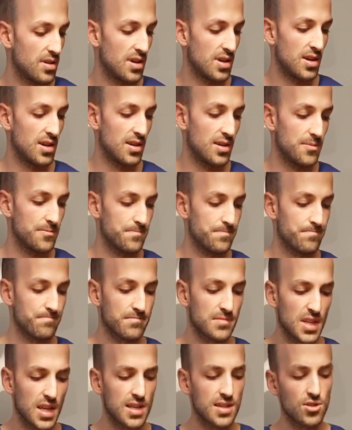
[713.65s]

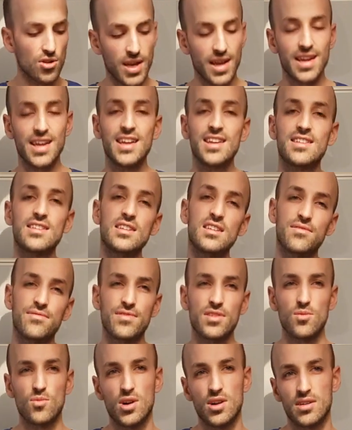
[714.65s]
You can eat,
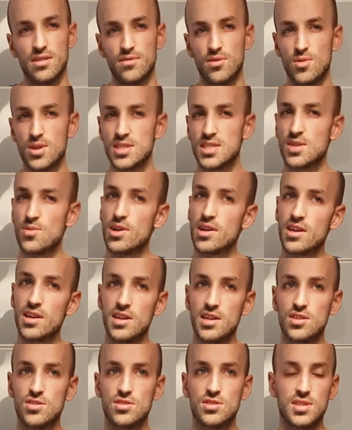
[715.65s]
if you want, every once in a while, you
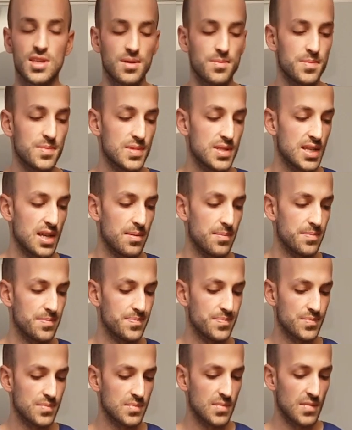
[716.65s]
can eat
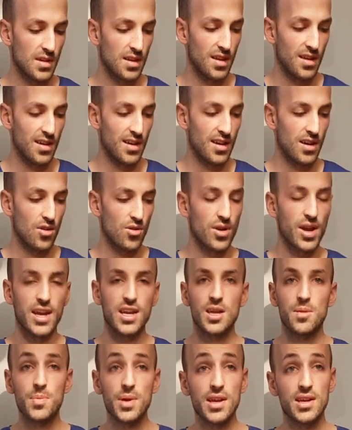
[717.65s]
some
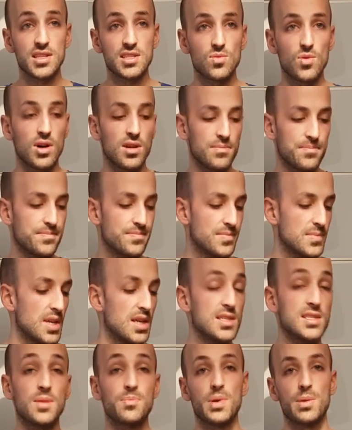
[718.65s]
organic pig as well.
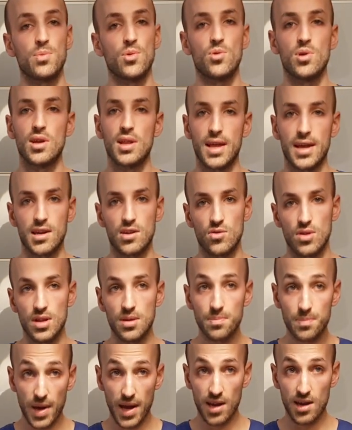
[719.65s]
Some people really like to
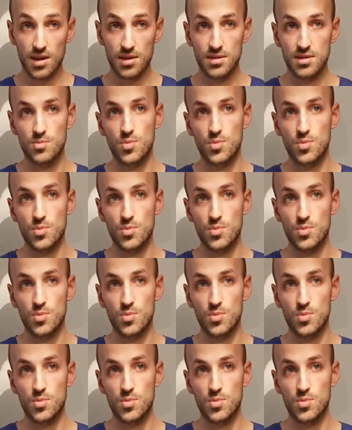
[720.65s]
eat bacon.